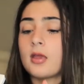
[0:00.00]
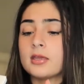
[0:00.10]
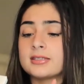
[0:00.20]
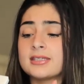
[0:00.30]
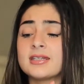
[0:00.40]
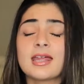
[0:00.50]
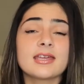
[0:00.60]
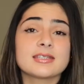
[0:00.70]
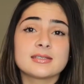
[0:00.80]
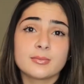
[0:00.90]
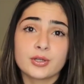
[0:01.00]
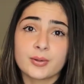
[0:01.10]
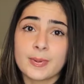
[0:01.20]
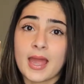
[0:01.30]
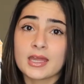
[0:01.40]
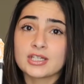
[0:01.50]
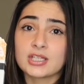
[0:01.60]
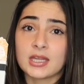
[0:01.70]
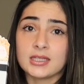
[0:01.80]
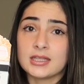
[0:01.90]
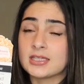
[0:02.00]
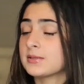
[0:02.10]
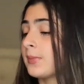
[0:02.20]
It's in like a similar package like this,